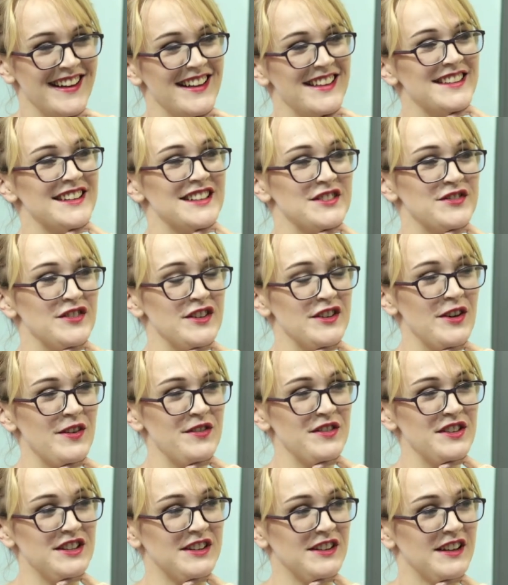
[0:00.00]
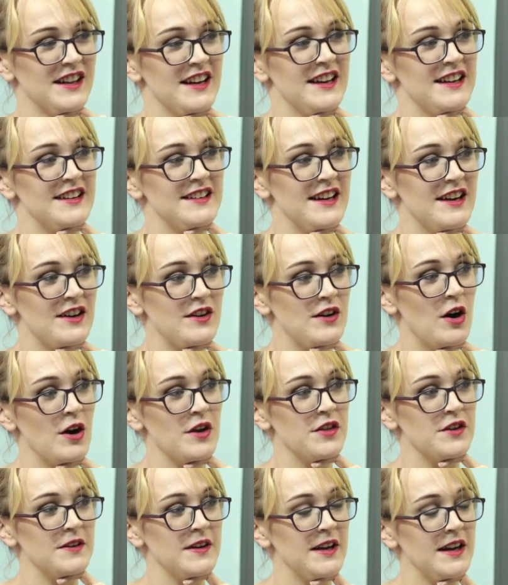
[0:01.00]
That's phenomenal. Now, are
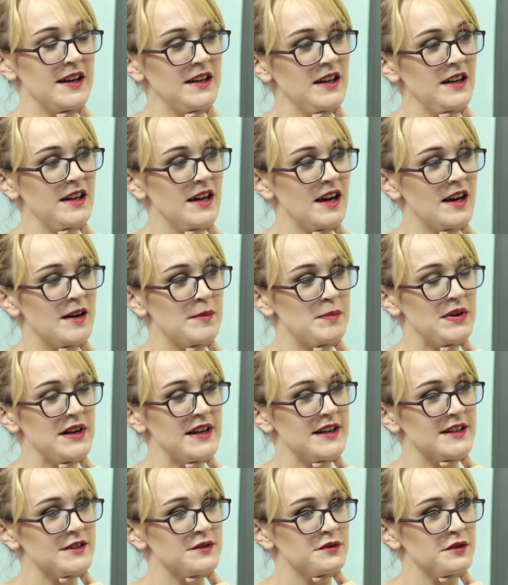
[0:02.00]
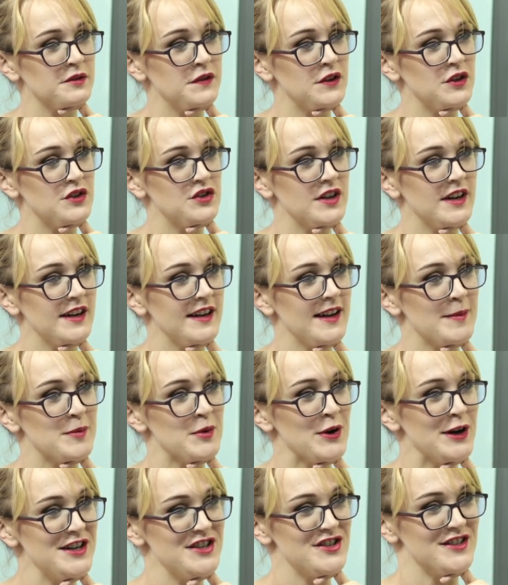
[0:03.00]
there any plans for future
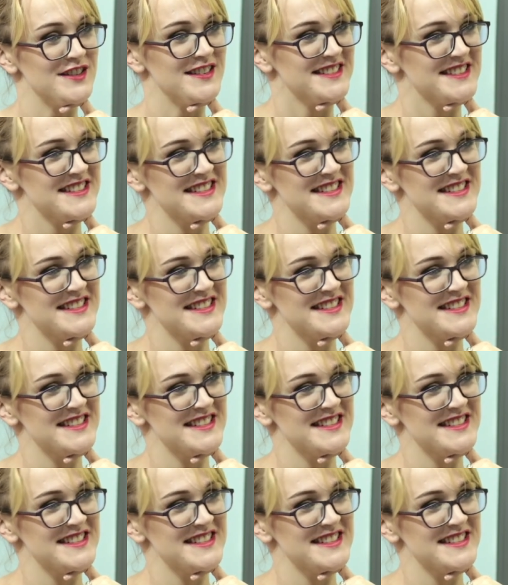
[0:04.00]
collaborations?